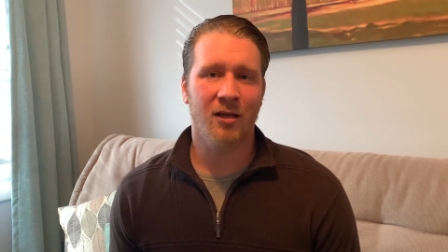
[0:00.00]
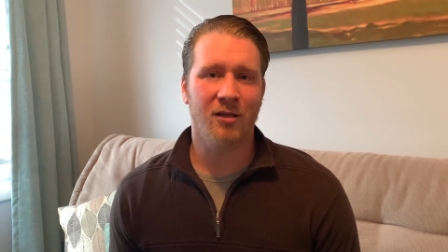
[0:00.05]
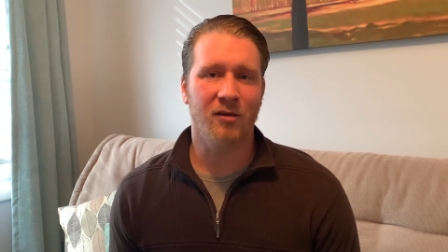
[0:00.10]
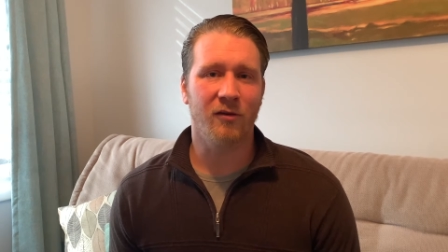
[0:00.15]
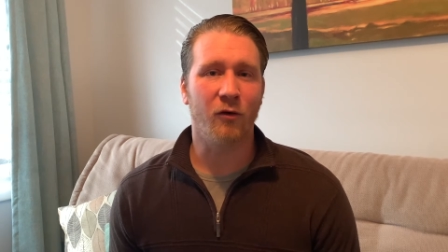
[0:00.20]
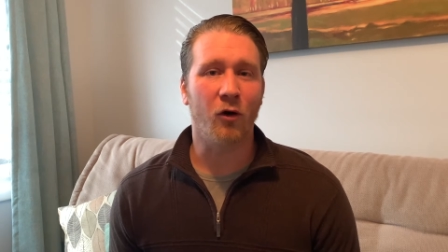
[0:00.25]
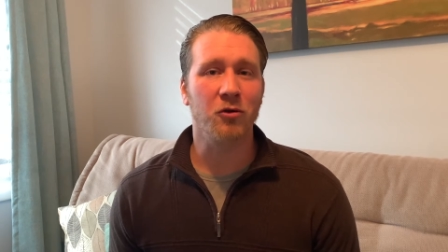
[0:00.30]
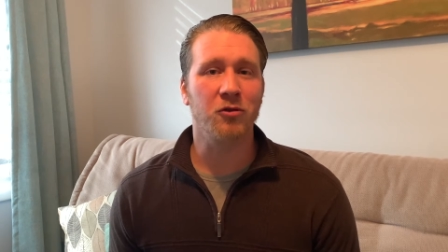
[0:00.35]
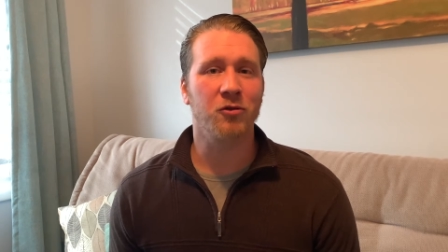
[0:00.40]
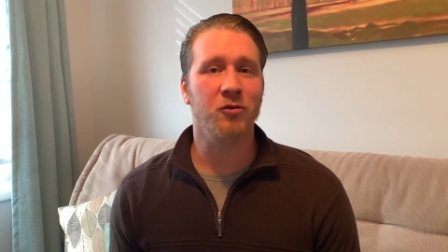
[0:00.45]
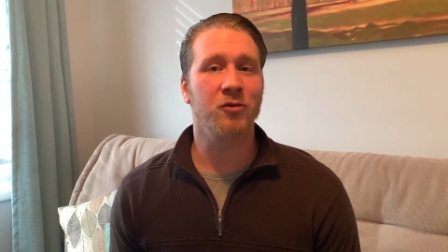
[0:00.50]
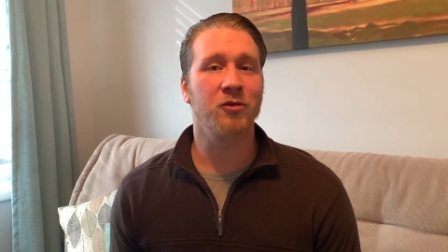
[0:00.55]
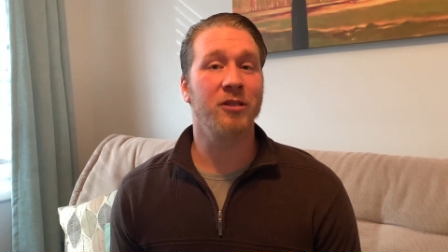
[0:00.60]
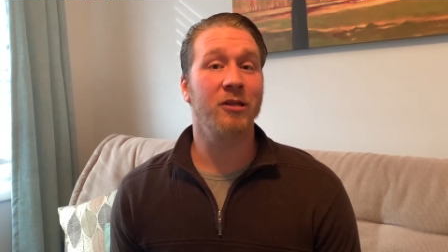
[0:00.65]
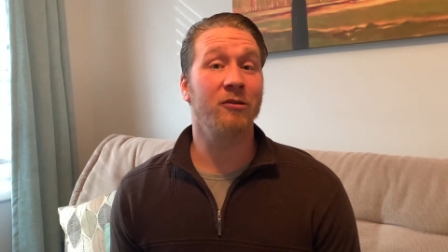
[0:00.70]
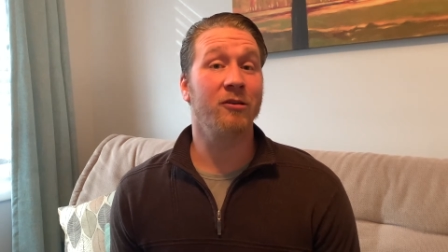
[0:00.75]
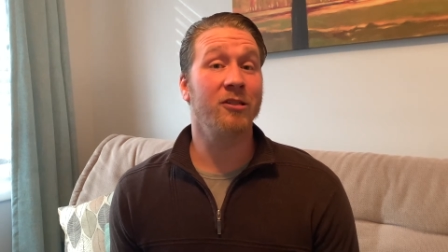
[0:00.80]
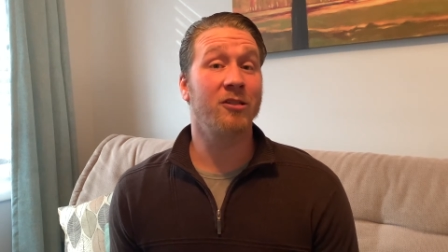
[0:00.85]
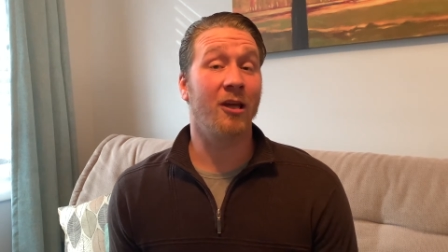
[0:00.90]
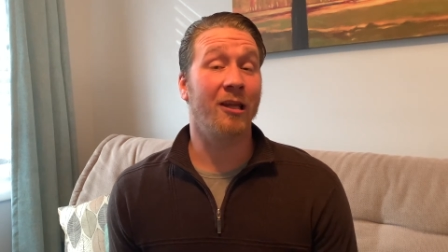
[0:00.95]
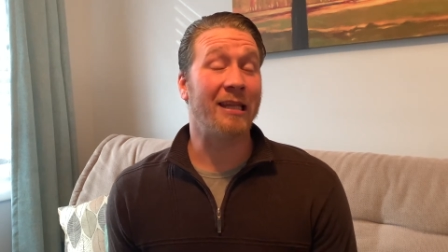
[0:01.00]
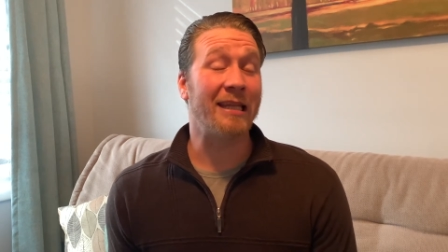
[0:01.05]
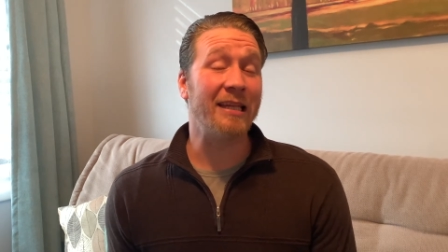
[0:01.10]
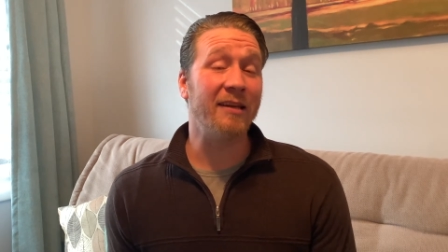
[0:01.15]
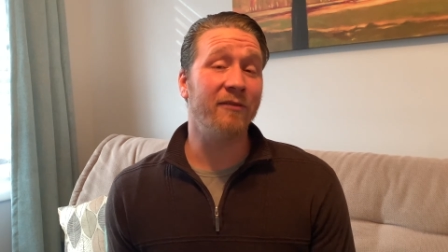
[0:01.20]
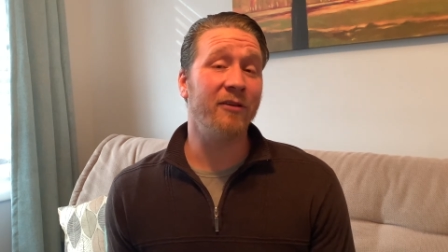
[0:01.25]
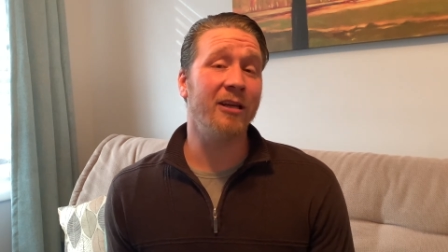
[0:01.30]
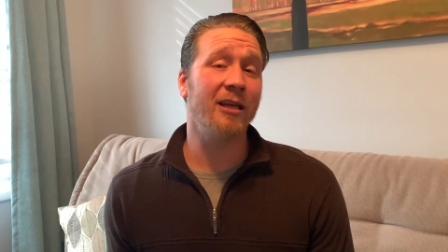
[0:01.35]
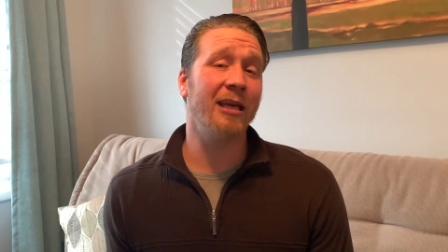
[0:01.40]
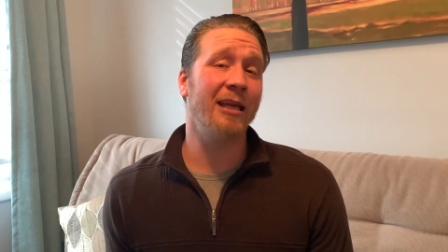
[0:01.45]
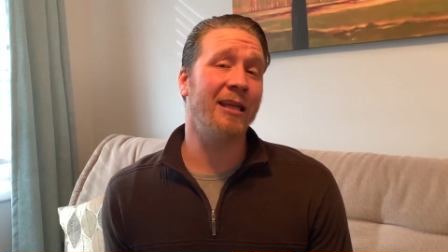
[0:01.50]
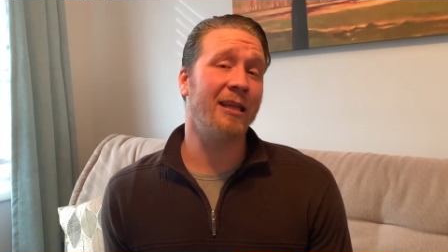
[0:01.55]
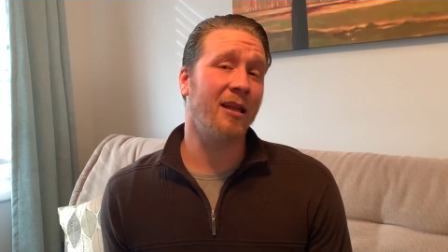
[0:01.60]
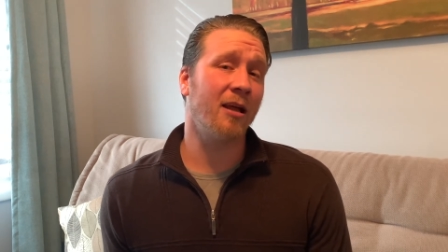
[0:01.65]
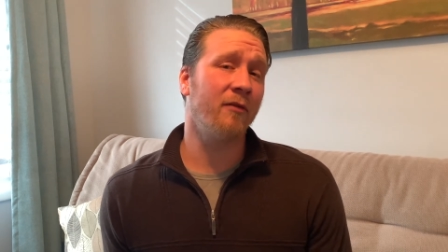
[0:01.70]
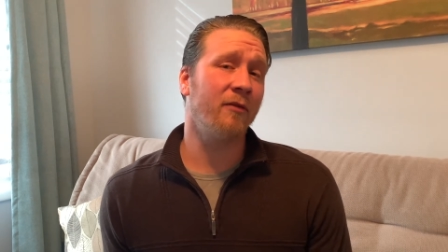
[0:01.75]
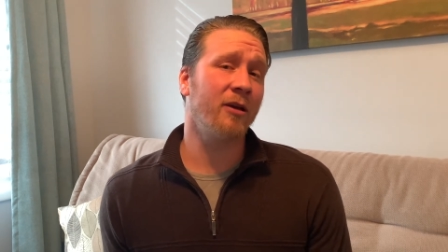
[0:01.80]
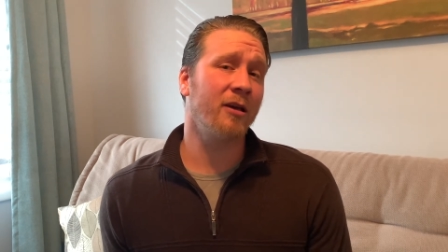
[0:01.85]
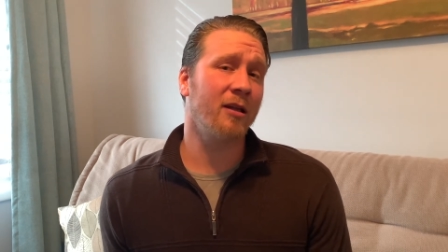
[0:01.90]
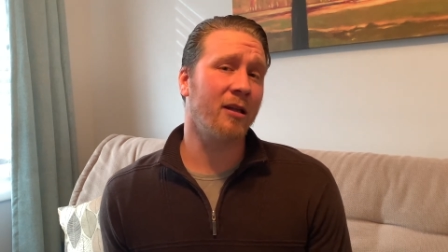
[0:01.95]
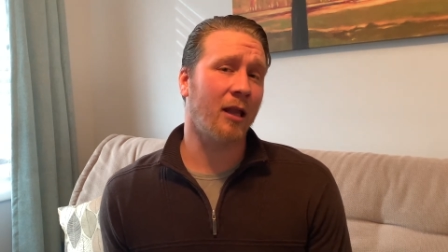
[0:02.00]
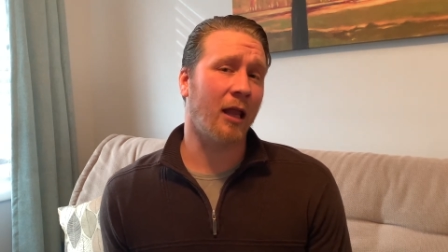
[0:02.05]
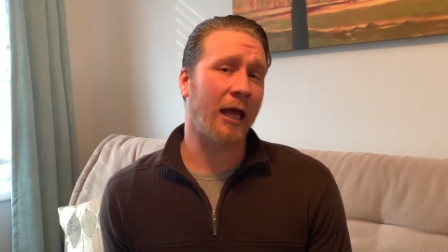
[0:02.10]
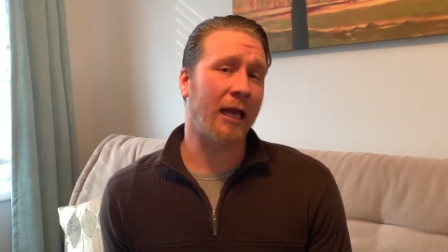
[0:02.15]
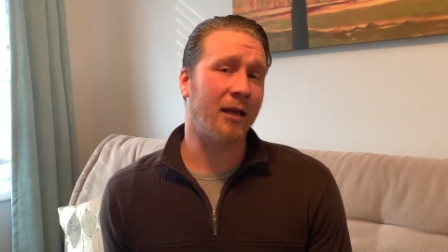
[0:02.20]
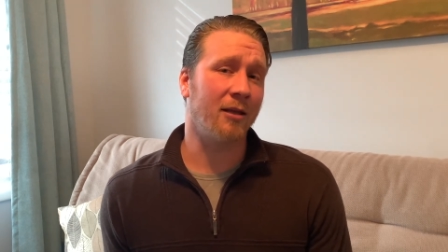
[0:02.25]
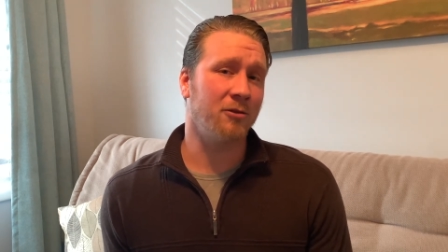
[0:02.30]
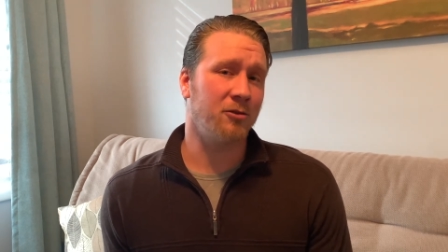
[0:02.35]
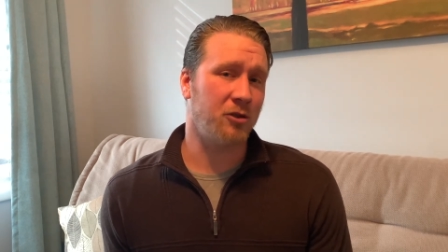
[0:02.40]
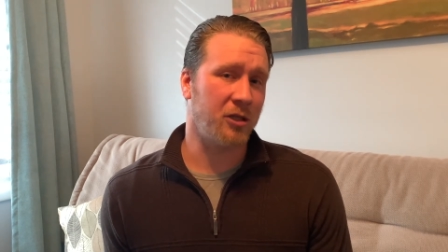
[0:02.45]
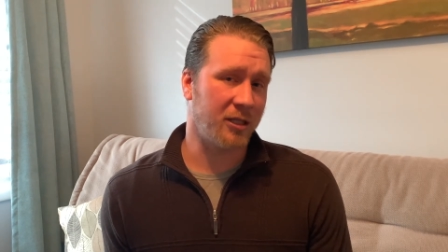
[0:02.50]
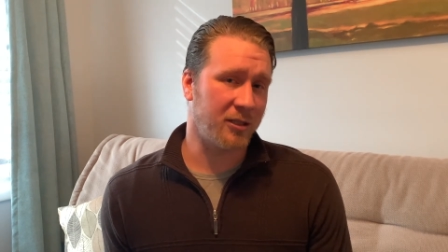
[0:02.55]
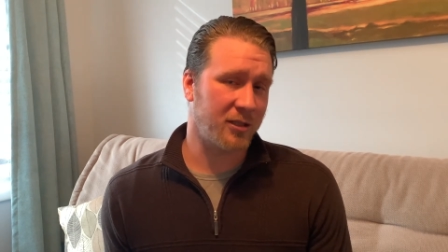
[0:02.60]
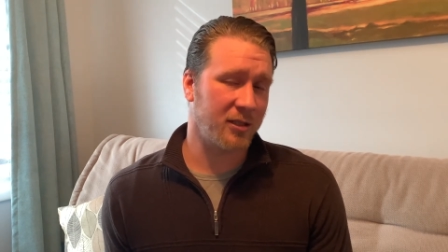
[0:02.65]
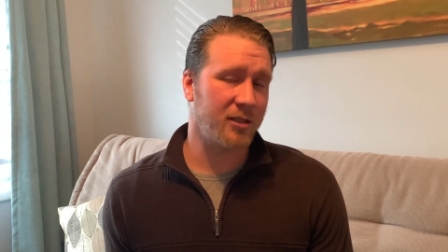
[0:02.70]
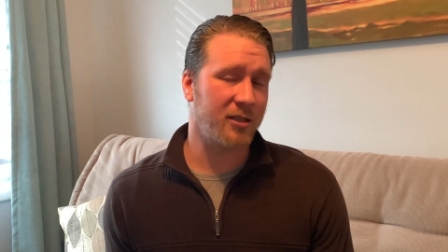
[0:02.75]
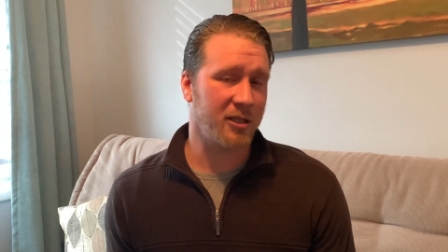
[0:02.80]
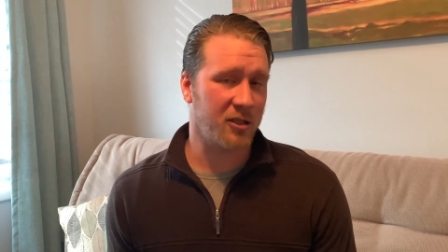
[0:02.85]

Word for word: devotional series on living and loving like Jesus.